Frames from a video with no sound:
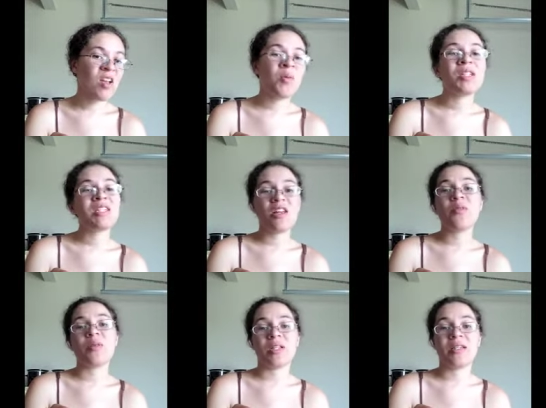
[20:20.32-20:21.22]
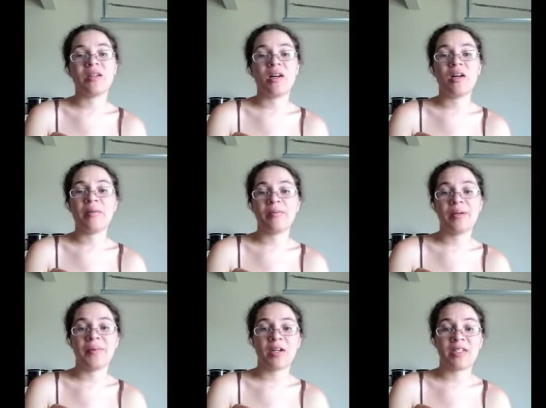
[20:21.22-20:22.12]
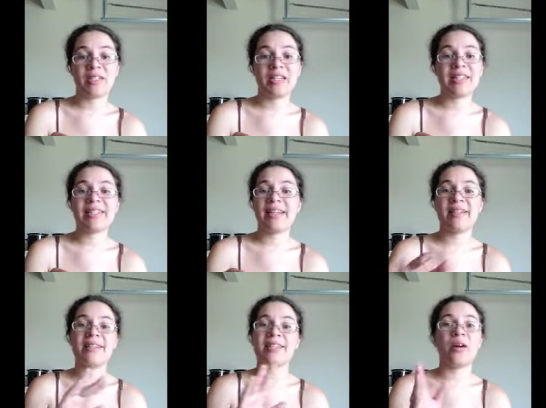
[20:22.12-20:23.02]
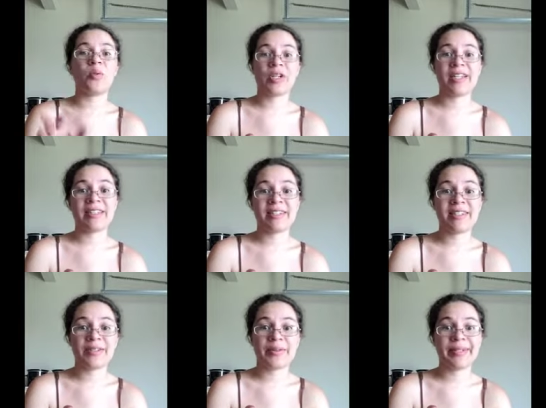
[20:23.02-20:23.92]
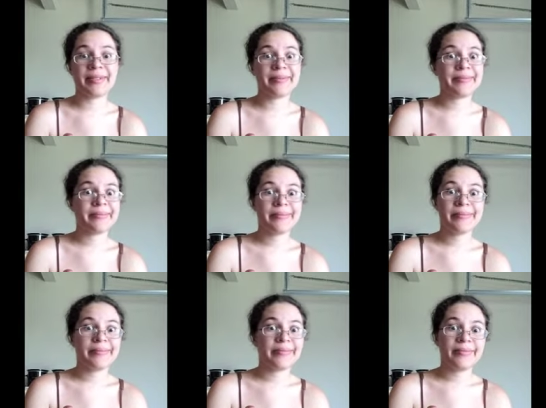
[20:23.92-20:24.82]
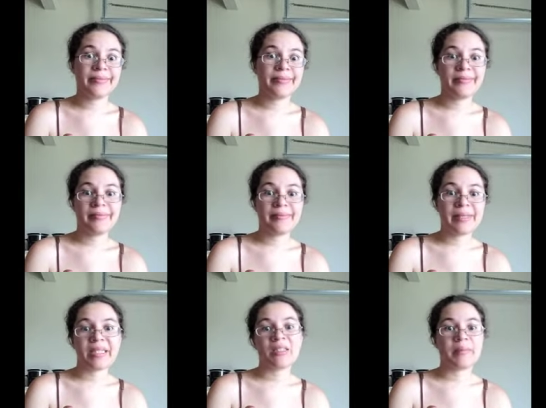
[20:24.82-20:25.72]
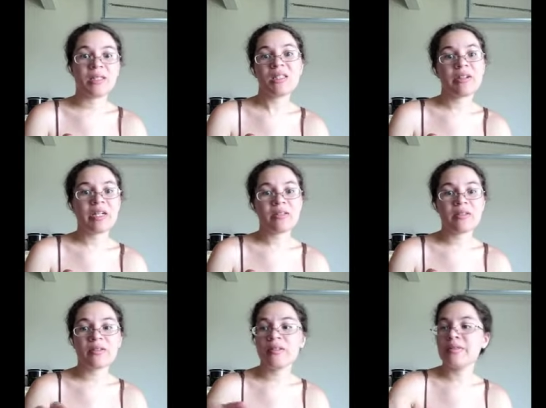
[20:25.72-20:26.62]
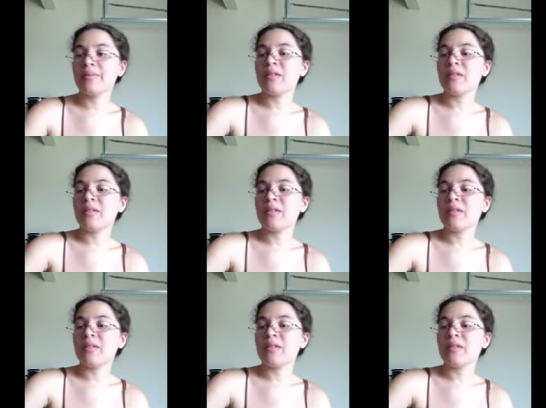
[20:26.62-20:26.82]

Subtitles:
Which is another really obnoxious thing, is that he's now working 6 days a week because the military hates us.